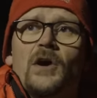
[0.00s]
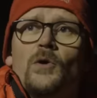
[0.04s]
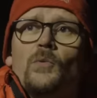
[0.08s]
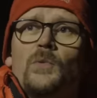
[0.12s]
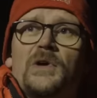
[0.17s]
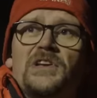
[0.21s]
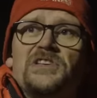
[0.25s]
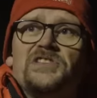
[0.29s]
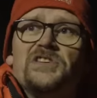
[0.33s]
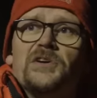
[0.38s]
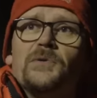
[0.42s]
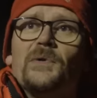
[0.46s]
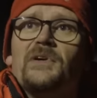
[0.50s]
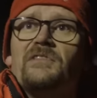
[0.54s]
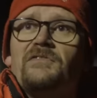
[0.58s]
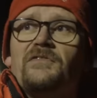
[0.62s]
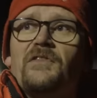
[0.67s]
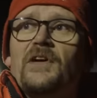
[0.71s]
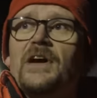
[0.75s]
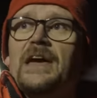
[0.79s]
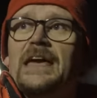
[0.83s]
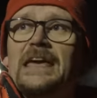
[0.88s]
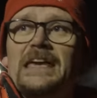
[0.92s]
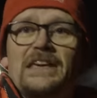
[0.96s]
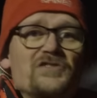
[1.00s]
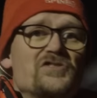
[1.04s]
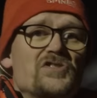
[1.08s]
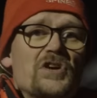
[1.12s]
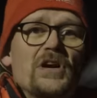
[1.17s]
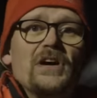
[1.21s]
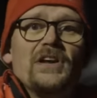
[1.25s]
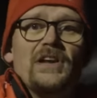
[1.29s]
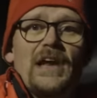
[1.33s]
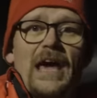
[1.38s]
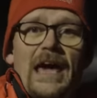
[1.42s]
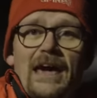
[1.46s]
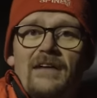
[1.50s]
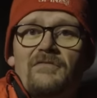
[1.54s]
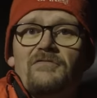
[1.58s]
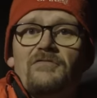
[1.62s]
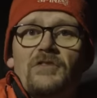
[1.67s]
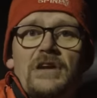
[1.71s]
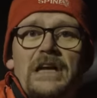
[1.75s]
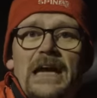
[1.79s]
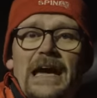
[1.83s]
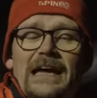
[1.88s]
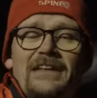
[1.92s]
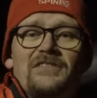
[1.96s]
We do it for each and
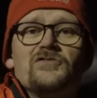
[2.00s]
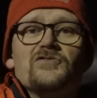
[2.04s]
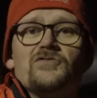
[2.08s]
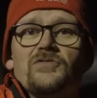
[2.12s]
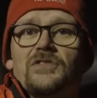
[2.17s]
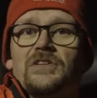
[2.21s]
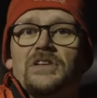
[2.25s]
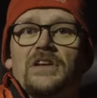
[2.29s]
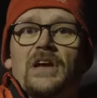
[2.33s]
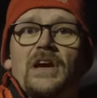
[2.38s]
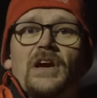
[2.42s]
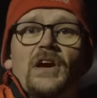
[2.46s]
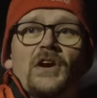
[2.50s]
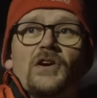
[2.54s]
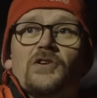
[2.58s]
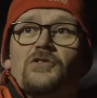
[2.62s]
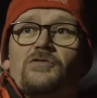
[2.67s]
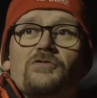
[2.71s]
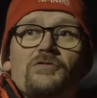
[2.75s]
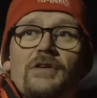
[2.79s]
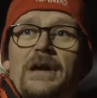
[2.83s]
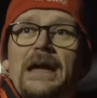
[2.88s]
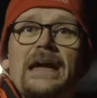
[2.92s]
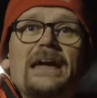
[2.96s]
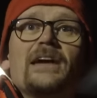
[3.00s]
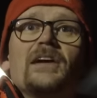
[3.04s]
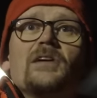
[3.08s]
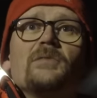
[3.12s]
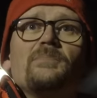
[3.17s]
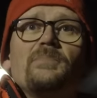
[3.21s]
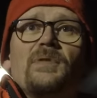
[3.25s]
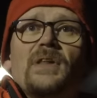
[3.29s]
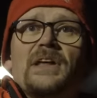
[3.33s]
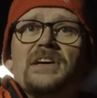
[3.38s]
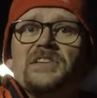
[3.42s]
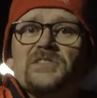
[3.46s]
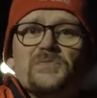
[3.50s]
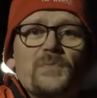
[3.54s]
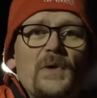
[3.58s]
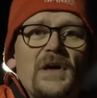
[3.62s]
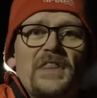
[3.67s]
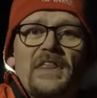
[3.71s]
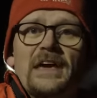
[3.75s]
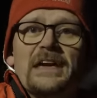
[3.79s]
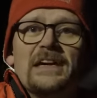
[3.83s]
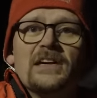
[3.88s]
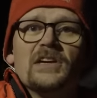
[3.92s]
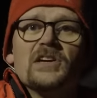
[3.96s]
every entrant, creating a place
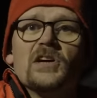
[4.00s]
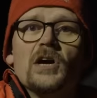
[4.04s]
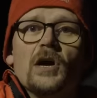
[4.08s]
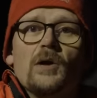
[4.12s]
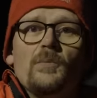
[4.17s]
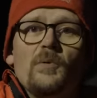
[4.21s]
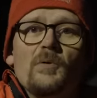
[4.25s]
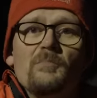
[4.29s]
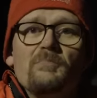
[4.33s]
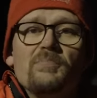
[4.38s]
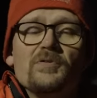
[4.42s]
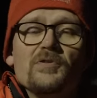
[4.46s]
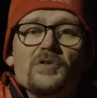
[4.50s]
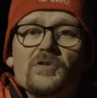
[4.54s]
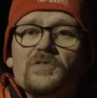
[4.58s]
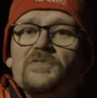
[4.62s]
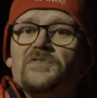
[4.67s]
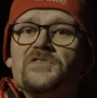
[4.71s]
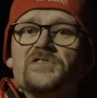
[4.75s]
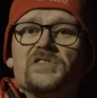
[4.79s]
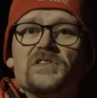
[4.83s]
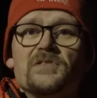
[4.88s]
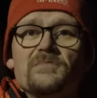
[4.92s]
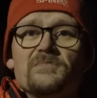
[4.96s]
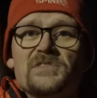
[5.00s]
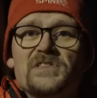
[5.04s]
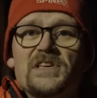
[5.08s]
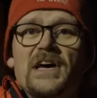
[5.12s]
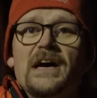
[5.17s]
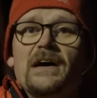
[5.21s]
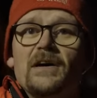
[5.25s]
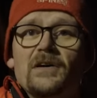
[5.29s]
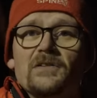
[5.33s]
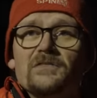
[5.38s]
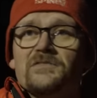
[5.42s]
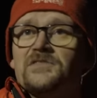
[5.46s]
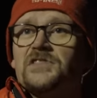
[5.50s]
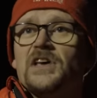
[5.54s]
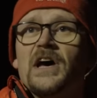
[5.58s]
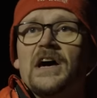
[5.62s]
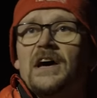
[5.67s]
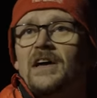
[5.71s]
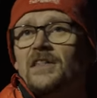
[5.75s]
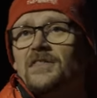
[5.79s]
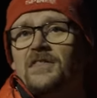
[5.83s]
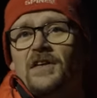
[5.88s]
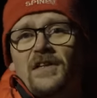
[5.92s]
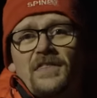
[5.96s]
where they can come and prove to themselves
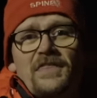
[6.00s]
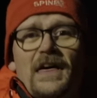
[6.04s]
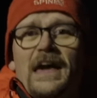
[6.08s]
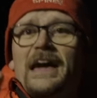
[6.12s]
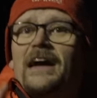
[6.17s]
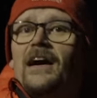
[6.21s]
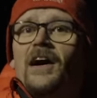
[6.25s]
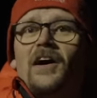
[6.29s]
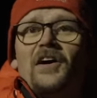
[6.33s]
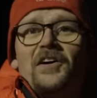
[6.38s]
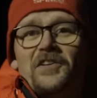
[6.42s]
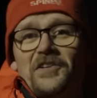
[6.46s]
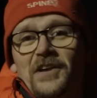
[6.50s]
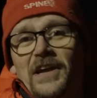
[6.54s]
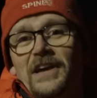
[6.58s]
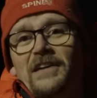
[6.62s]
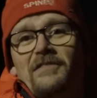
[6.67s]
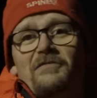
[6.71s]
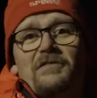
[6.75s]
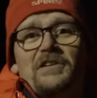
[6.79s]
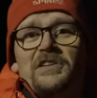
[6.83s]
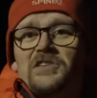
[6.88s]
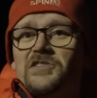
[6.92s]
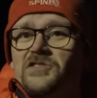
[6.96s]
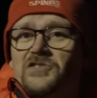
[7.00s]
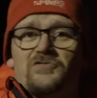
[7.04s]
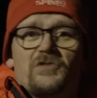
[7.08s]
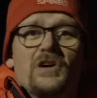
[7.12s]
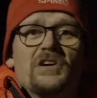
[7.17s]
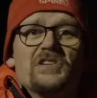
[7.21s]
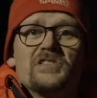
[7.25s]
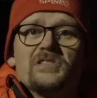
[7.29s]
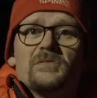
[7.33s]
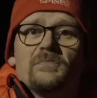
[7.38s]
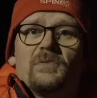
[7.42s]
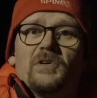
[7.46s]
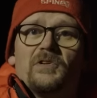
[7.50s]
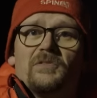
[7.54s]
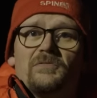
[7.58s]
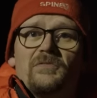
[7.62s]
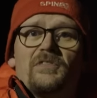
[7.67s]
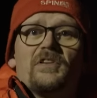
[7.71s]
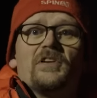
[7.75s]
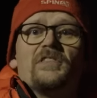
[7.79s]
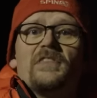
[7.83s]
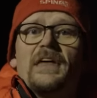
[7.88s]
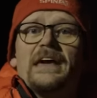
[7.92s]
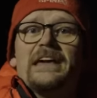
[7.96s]
that they are near indestructible,
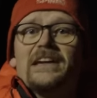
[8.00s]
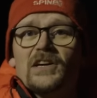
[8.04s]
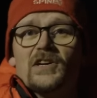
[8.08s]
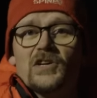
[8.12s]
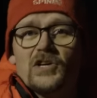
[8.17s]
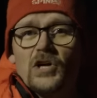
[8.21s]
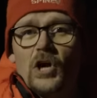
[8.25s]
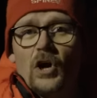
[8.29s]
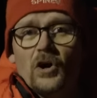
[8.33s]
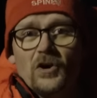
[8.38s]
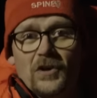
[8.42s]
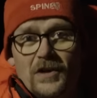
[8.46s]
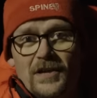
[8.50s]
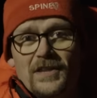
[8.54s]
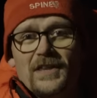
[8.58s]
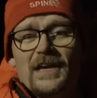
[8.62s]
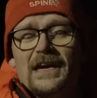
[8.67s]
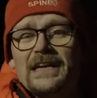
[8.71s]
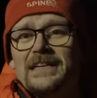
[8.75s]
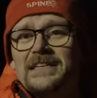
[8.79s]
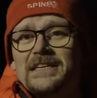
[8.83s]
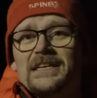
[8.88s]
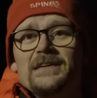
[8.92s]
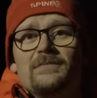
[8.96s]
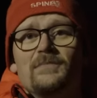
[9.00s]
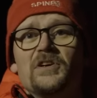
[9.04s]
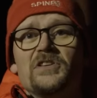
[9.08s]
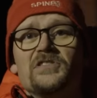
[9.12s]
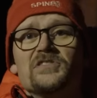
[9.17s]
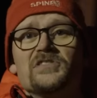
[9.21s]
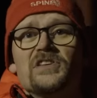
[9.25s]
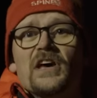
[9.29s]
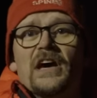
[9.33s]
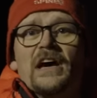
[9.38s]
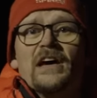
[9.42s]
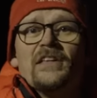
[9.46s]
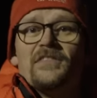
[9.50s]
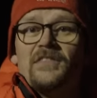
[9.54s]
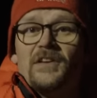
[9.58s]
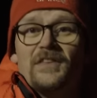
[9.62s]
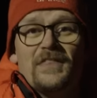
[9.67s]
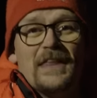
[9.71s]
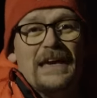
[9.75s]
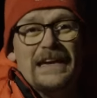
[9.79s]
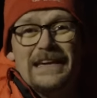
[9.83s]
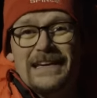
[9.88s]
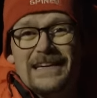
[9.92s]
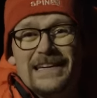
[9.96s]
that they can conquer their demons,
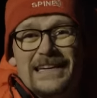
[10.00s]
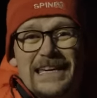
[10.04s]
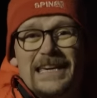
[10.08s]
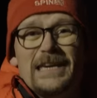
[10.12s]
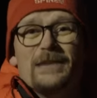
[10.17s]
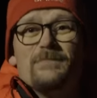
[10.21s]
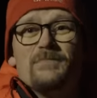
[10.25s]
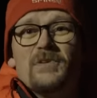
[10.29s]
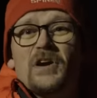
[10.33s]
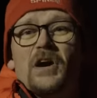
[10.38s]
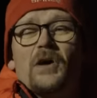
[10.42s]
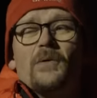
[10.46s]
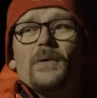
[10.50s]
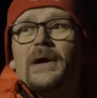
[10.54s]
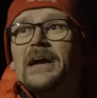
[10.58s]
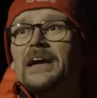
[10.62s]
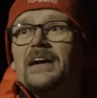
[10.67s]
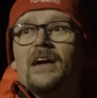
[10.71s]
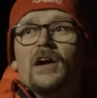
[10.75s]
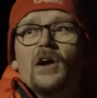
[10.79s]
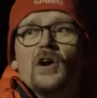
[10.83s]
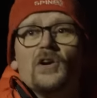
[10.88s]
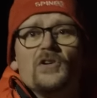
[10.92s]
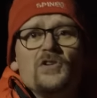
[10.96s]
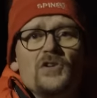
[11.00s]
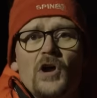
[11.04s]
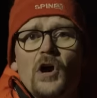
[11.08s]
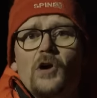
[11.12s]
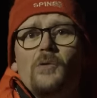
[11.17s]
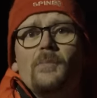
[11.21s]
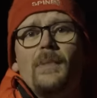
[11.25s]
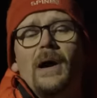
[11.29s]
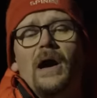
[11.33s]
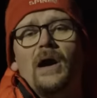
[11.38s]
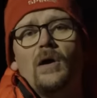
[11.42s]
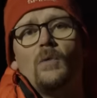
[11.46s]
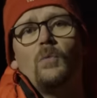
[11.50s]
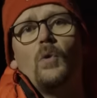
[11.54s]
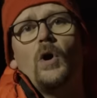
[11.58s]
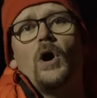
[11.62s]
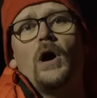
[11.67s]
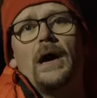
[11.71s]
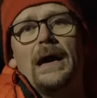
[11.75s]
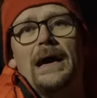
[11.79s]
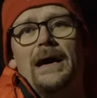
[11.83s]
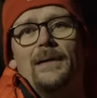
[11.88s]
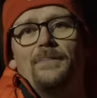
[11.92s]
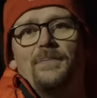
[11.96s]
that they can keep going no matter
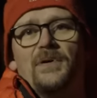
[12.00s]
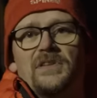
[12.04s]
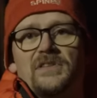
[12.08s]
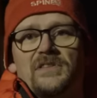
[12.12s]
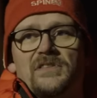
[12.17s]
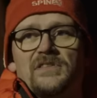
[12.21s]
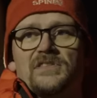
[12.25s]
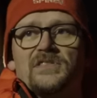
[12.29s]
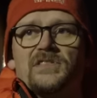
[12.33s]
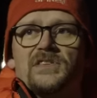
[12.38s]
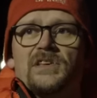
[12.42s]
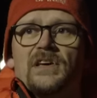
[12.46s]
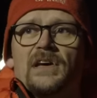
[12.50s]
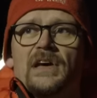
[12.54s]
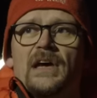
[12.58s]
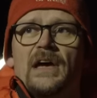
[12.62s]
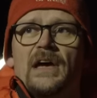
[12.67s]
what happens.